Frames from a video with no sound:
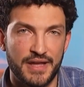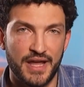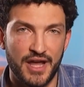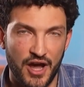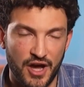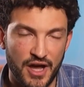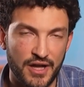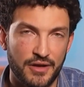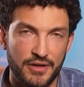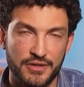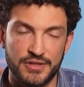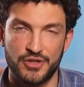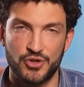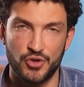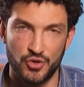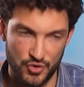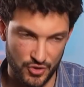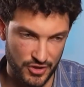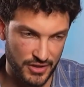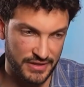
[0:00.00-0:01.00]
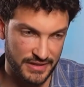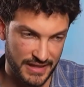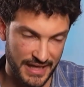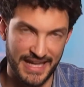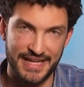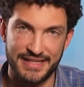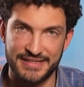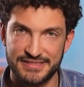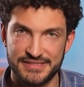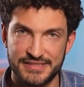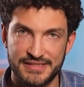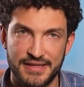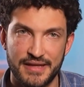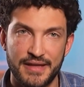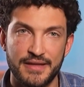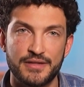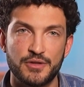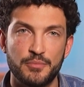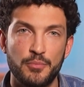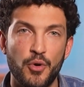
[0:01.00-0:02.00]
the hotter the coil gets,
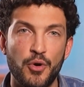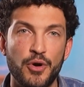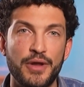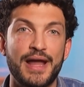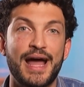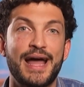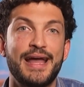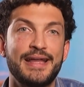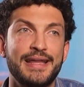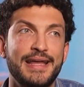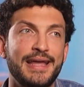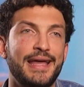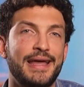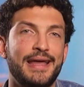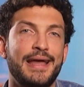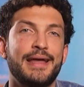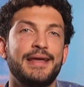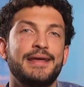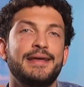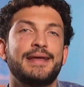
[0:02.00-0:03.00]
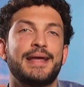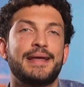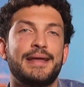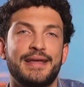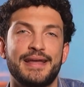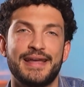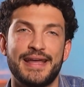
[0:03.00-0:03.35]
the more likely it is that the